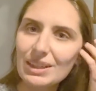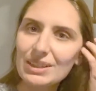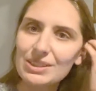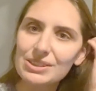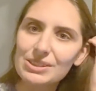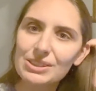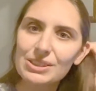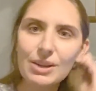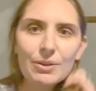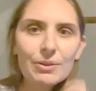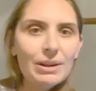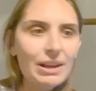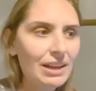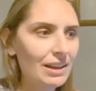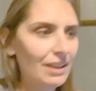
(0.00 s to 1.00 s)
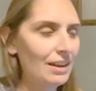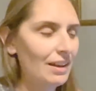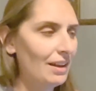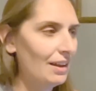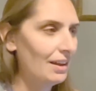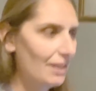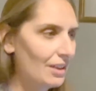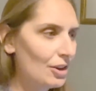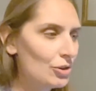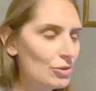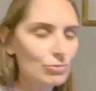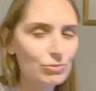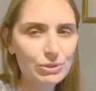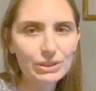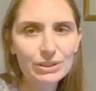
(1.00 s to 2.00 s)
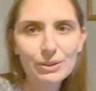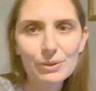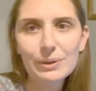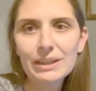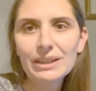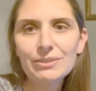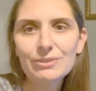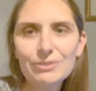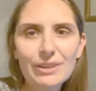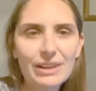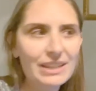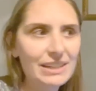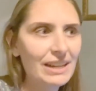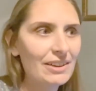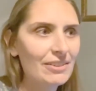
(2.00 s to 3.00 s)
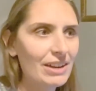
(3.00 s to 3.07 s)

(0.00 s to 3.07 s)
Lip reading: So real quick rundown,